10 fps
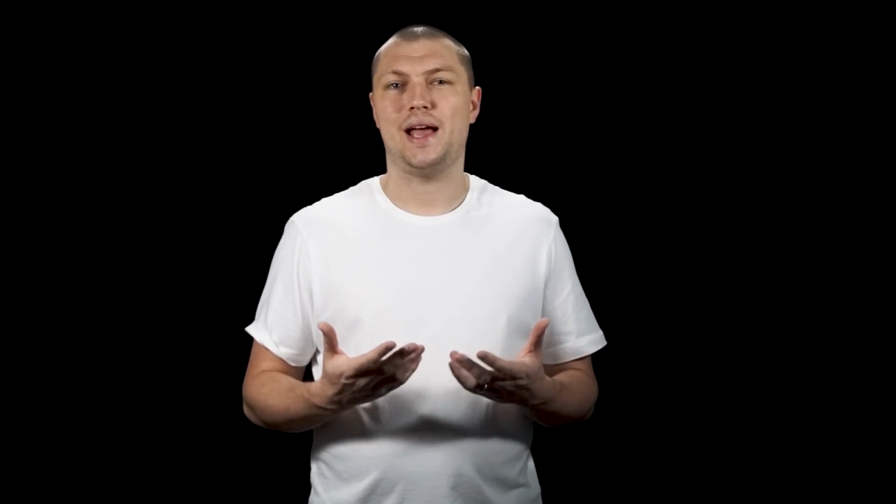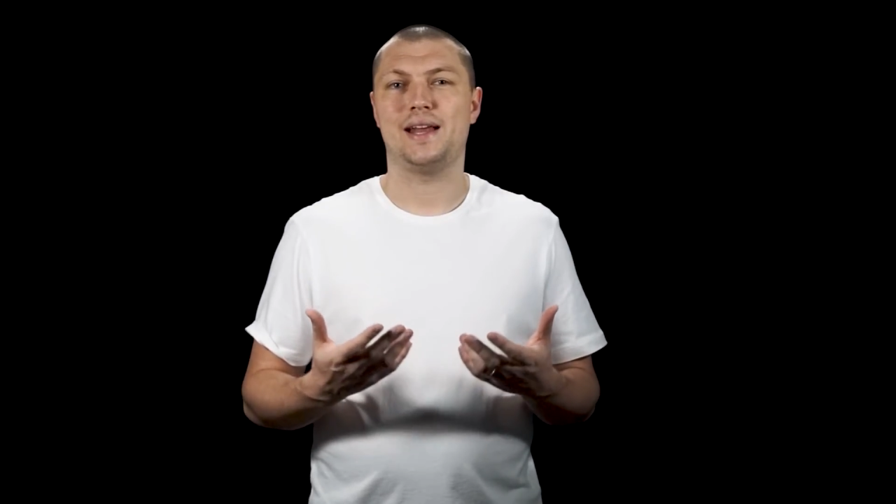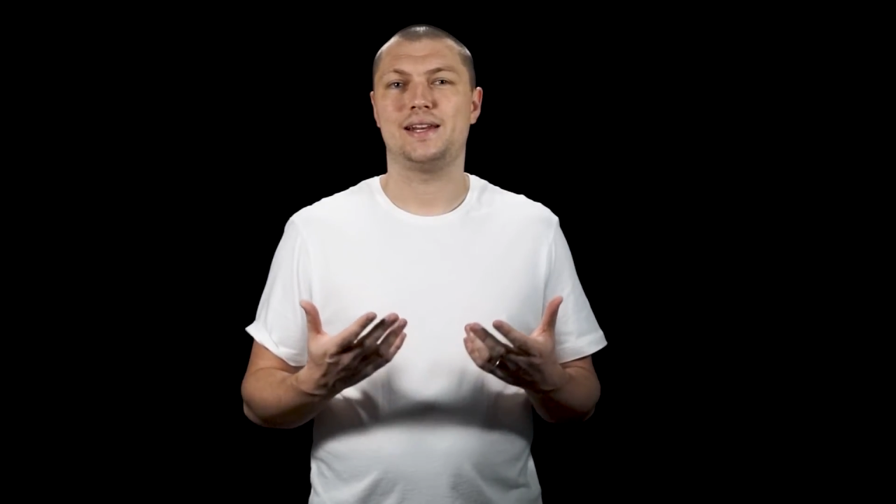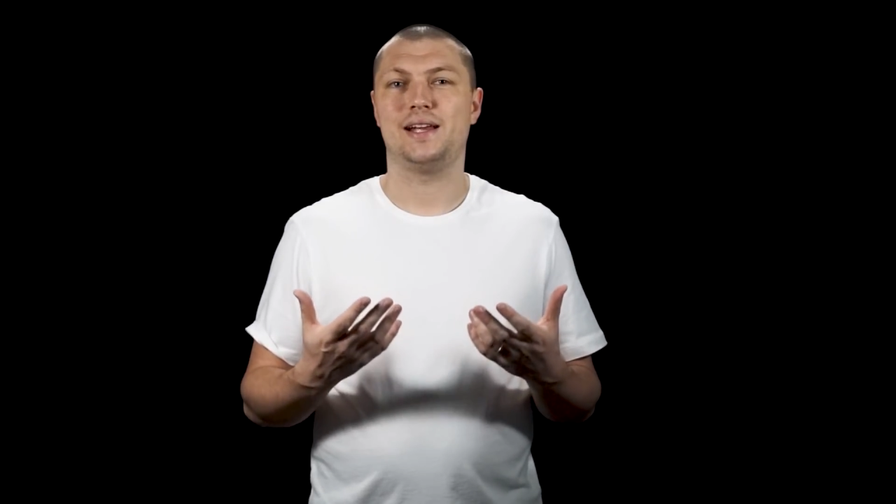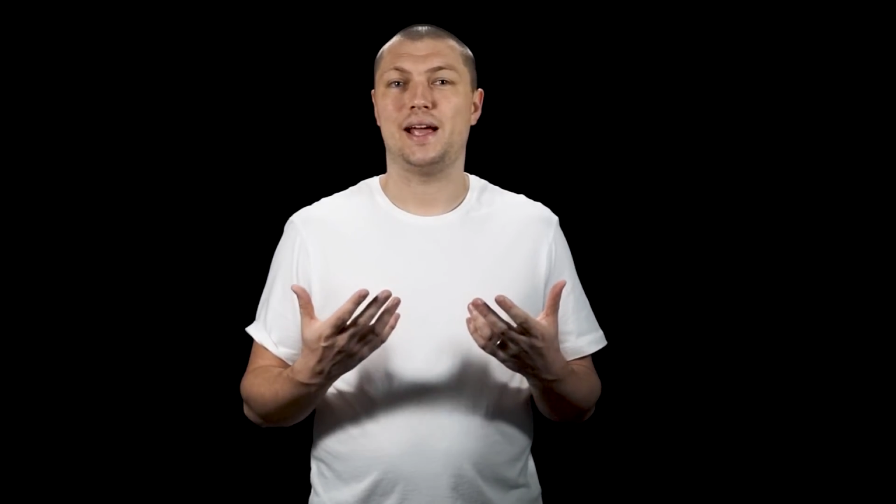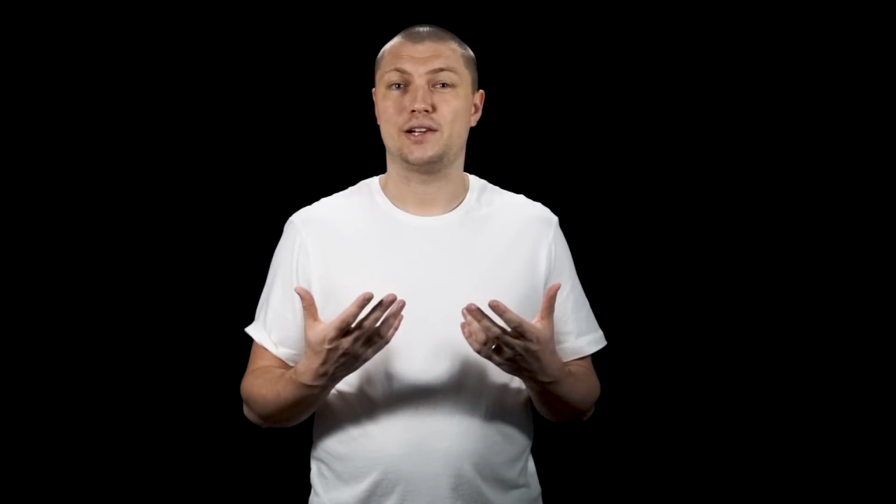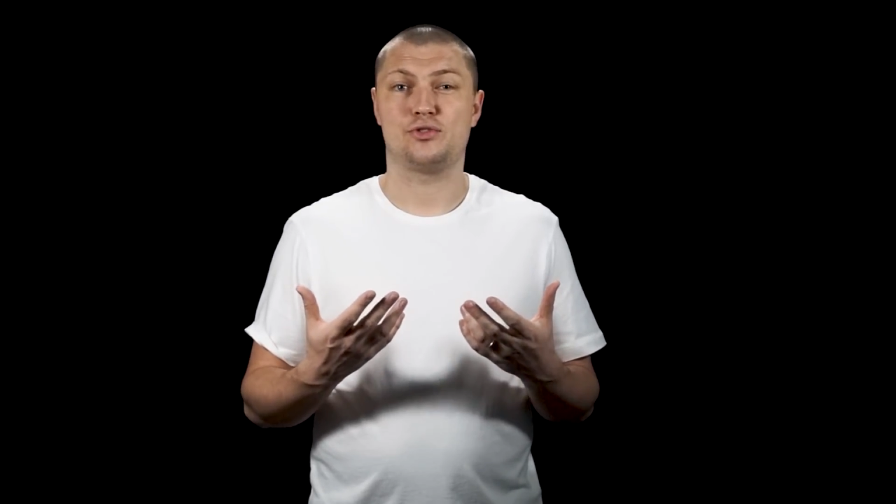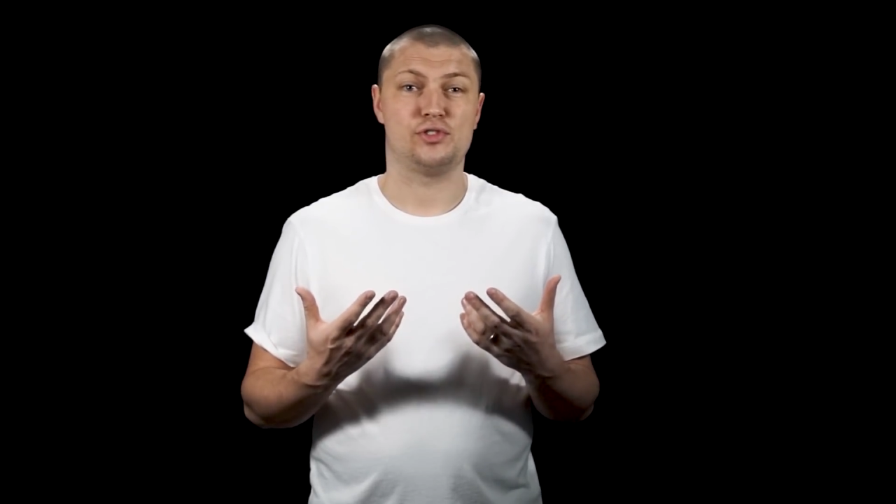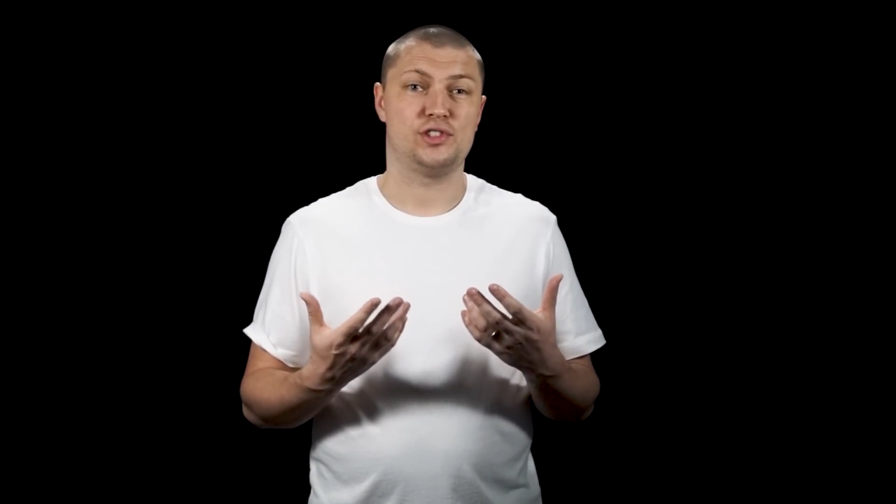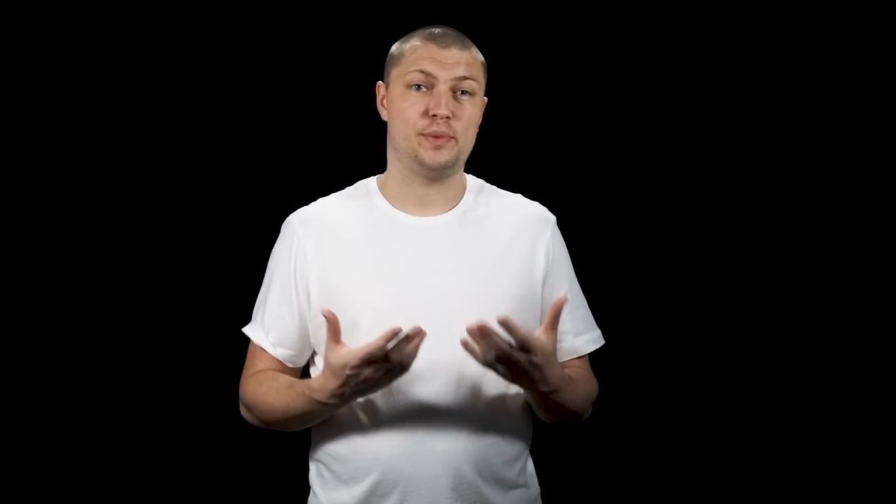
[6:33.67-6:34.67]
adding
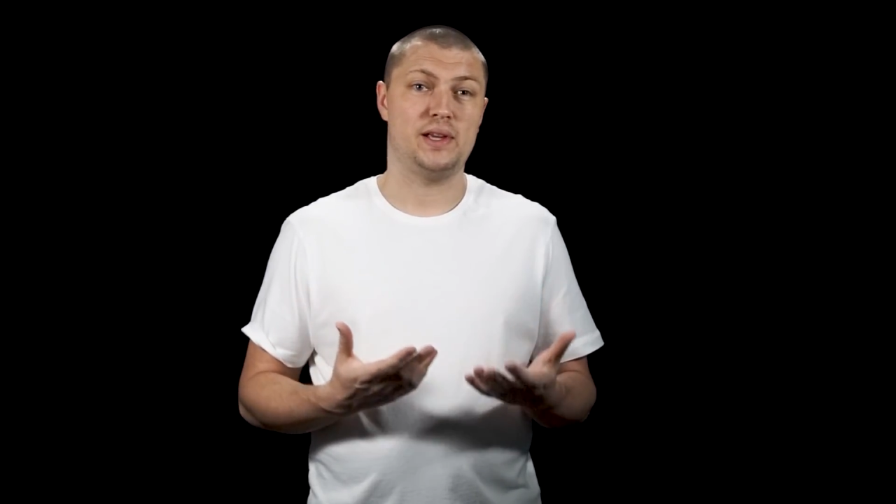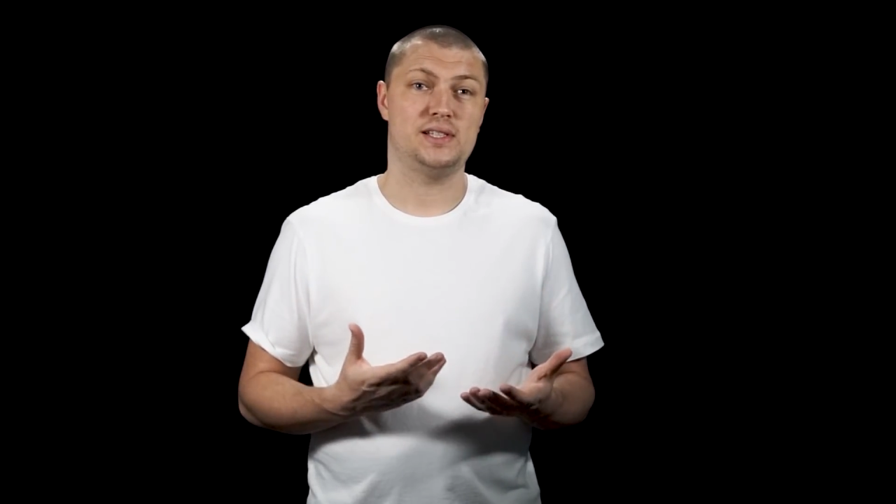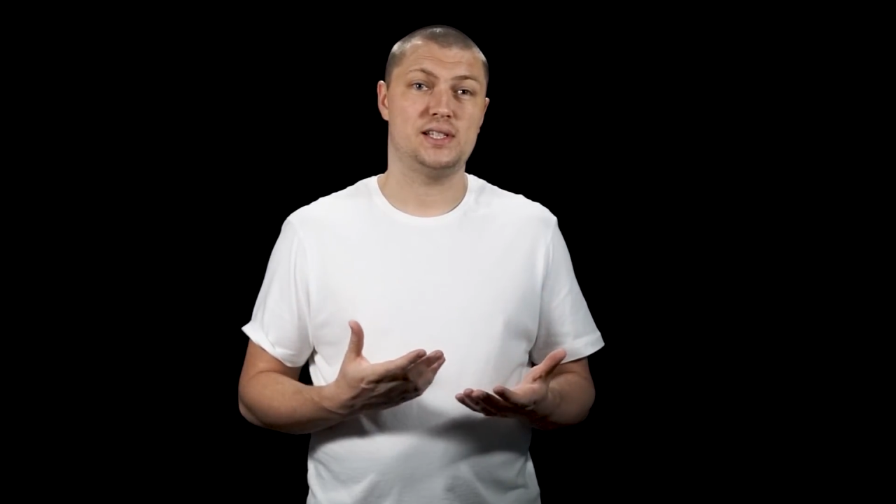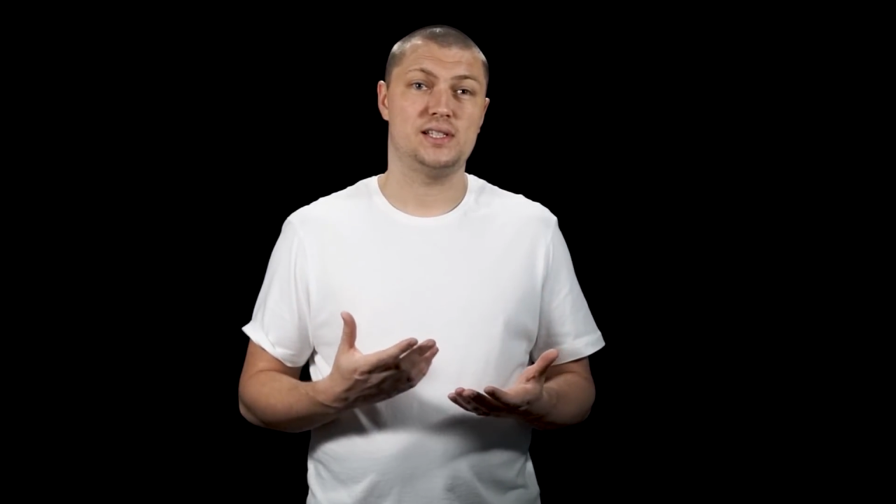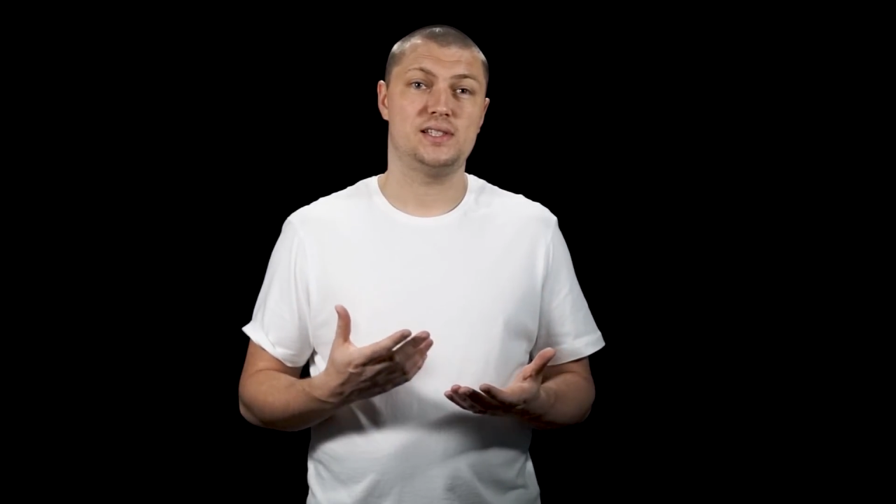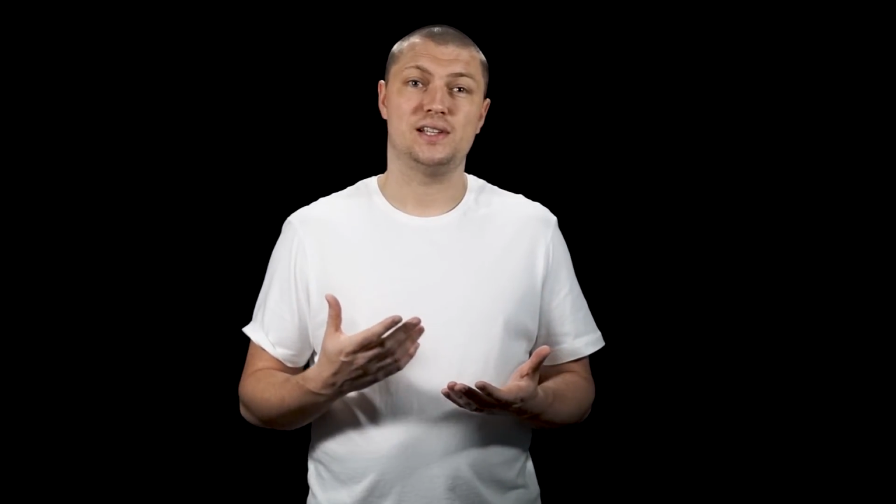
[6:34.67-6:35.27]
extra spaces,